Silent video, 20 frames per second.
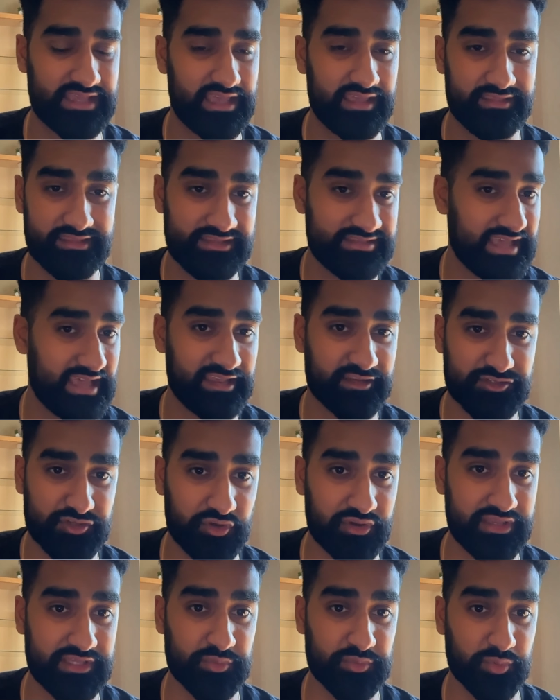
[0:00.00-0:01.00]
these
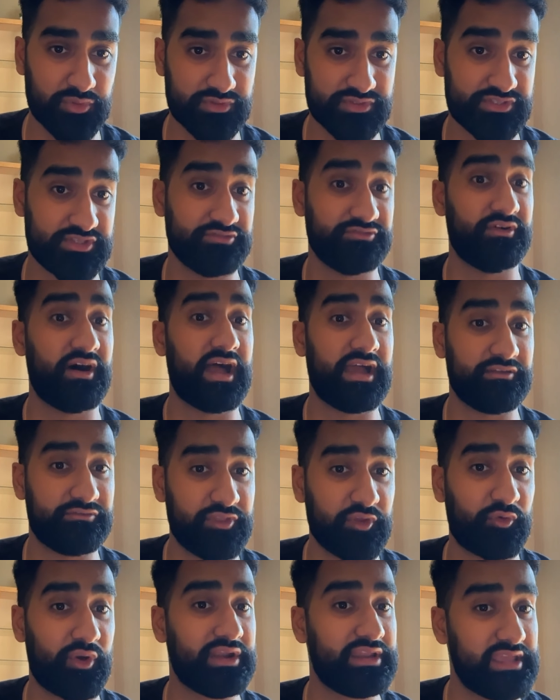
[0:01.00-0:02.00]
electronics will survive the
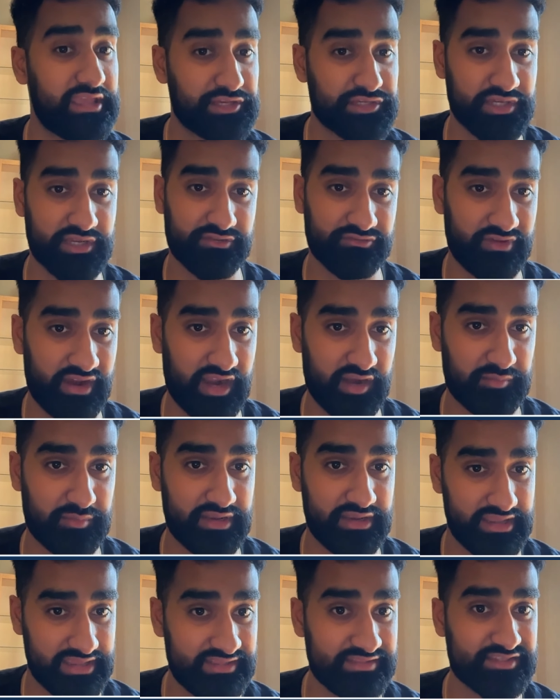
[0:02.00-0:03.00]
radiation
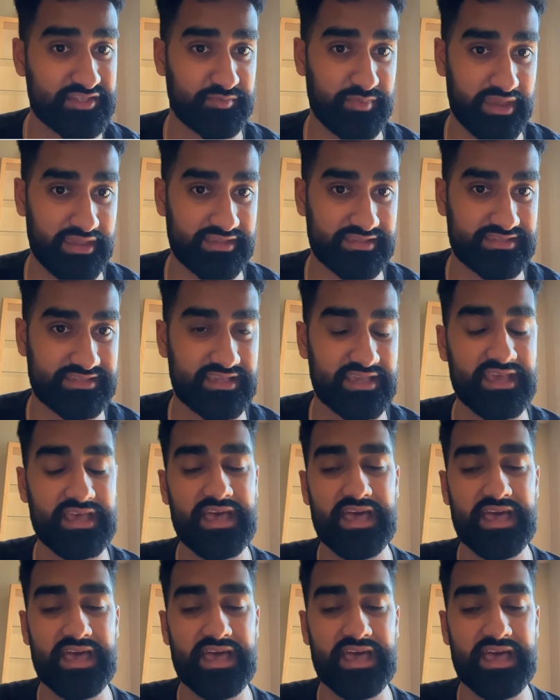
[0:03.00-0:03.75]
environment in space.